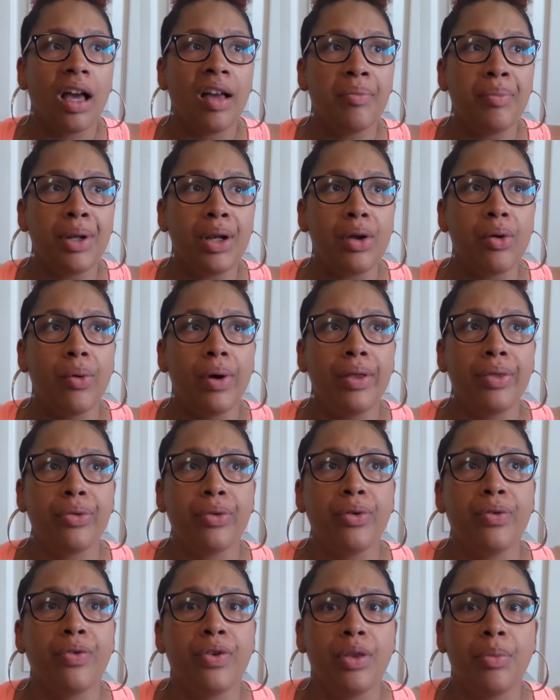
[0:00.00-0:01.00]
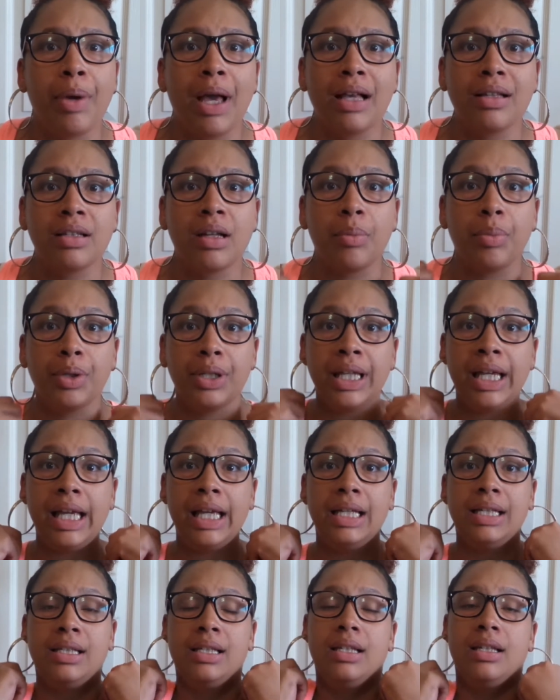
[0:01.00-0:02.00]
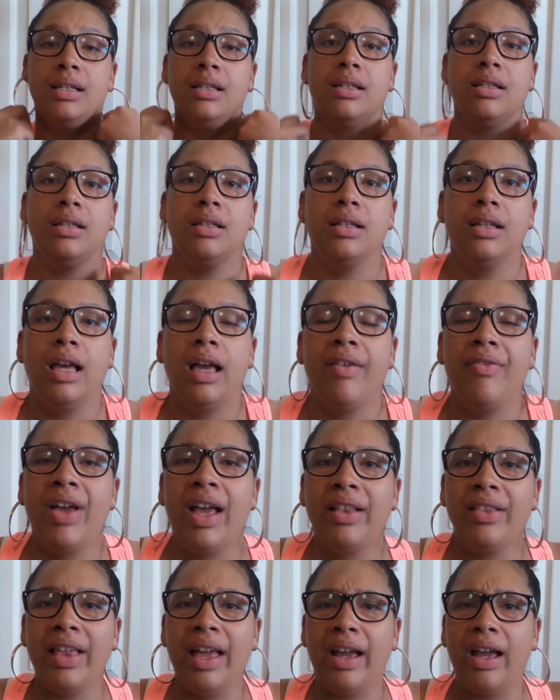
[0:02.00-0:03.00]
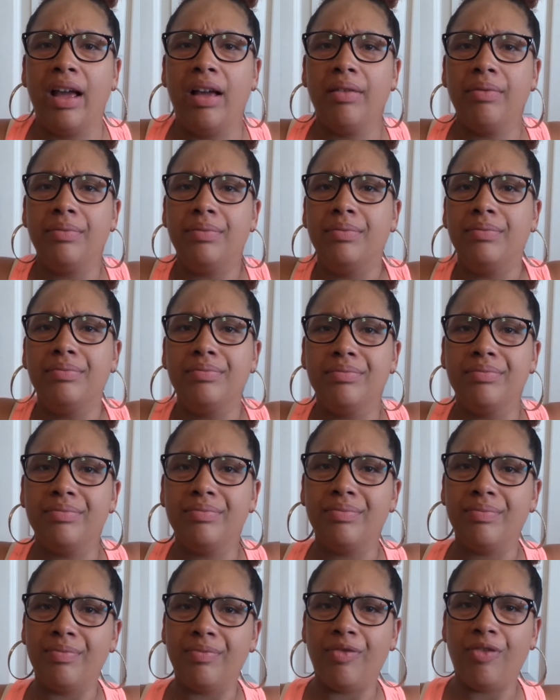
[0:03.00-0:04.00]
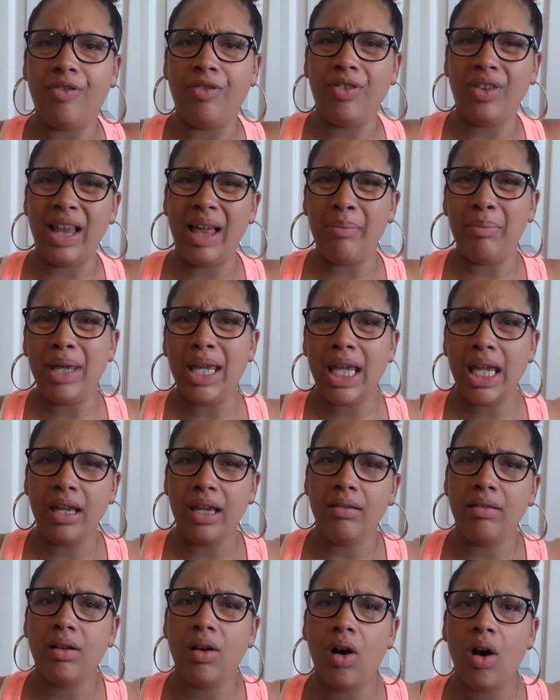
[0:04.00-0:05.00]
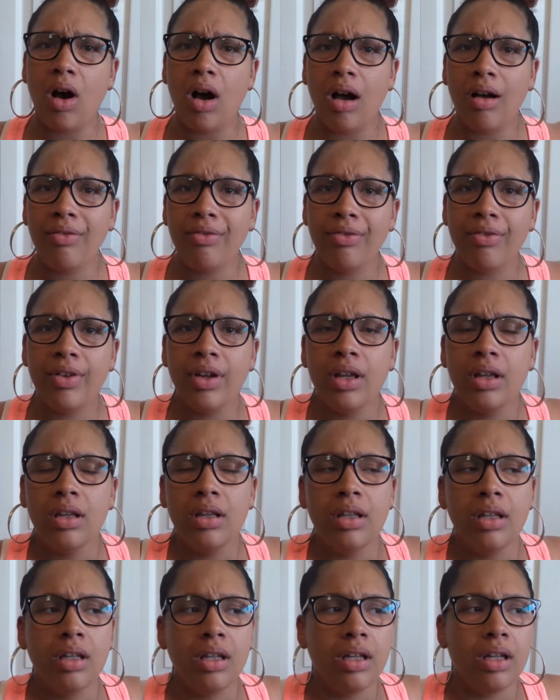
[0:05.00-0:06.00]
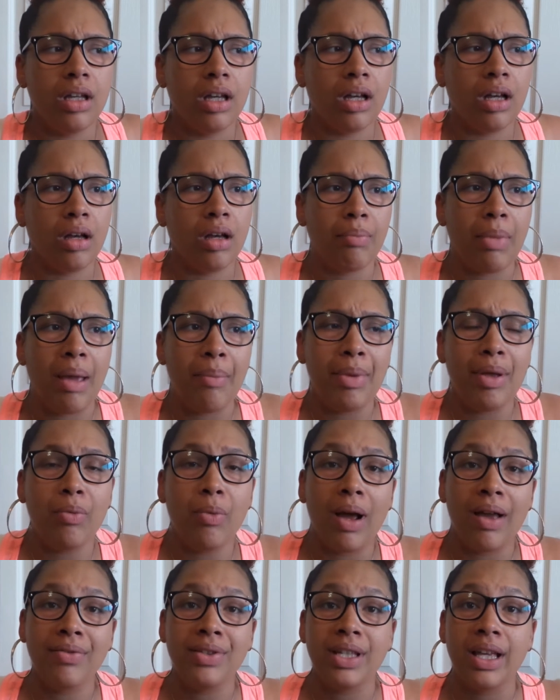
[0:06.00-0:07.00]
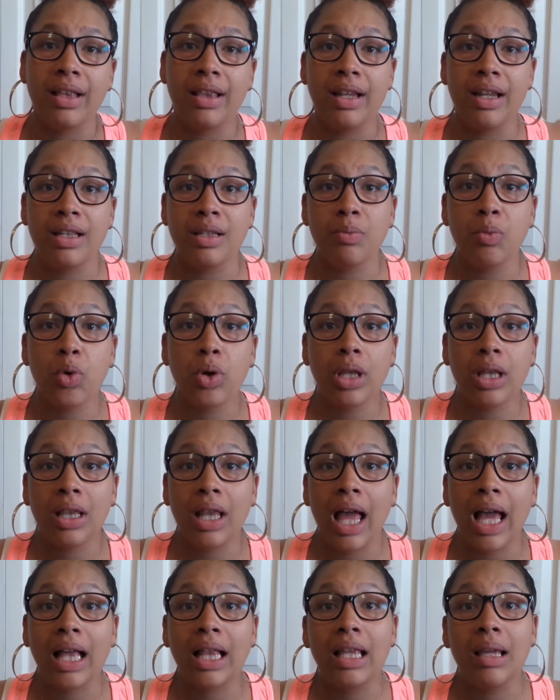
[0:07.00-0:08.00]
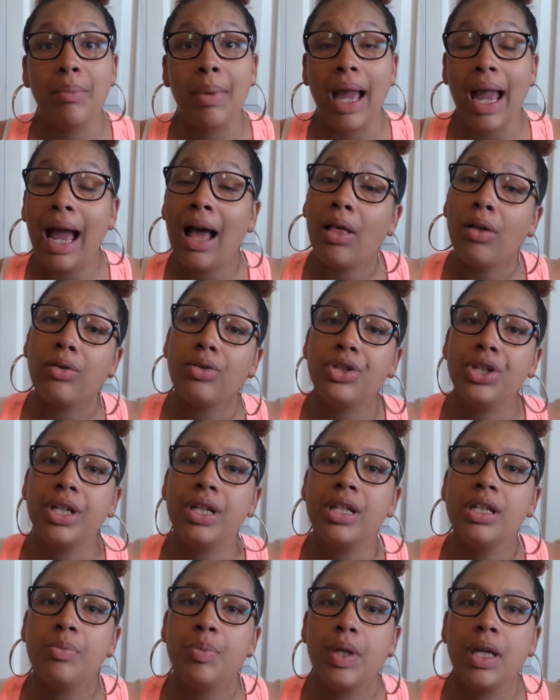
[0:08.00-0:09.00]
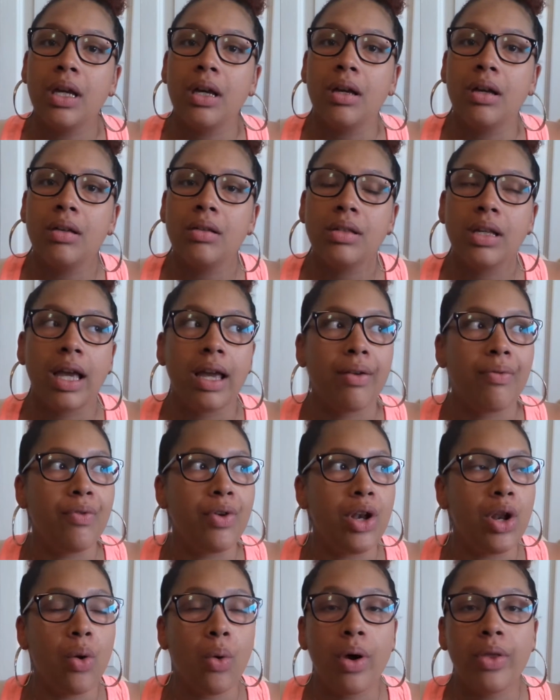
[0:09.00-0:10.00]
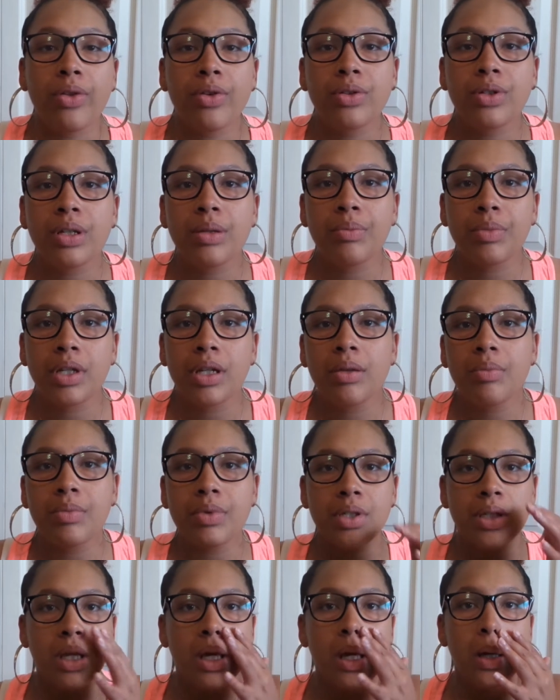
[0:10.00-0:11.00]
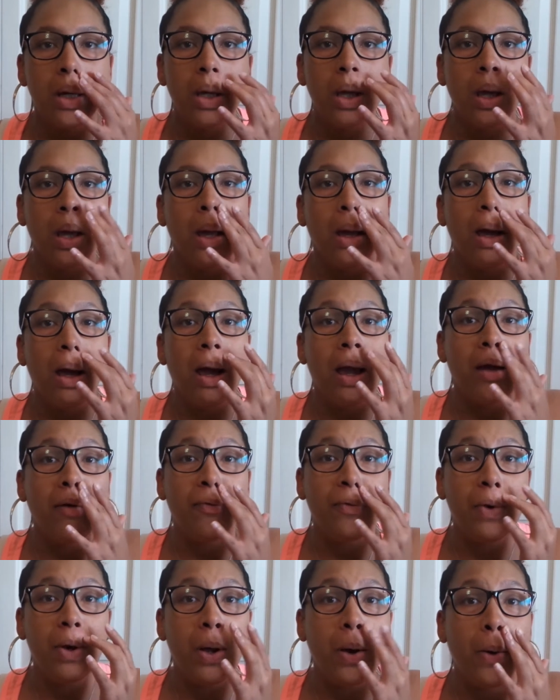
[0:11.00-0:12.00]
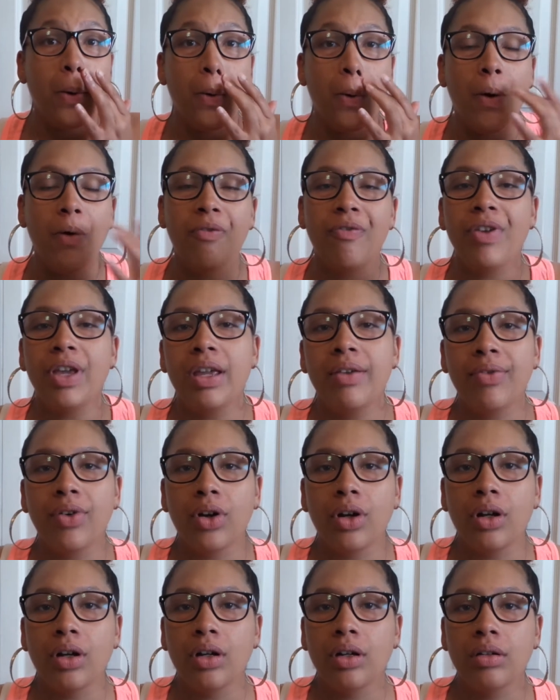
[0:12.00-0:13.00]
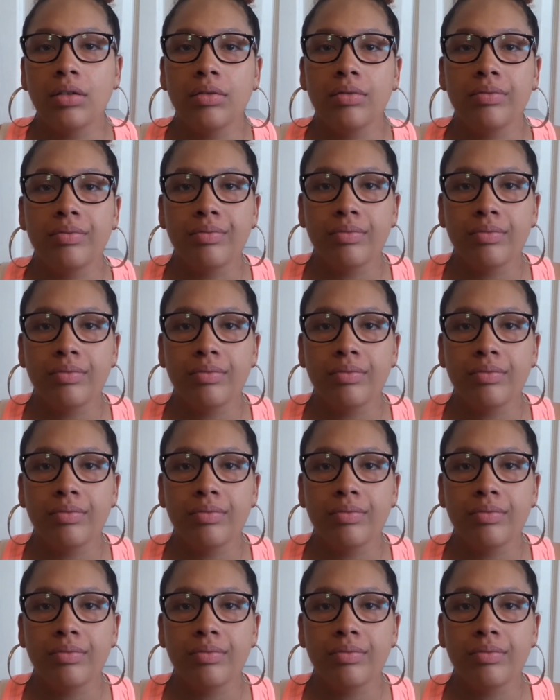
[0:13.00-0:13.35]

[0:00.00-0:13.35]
I've been going through for the past couple days. I've had like a phlegmy cough. My midwife said that it's more than likely my allergies because I have no other symptoms. I have no fever.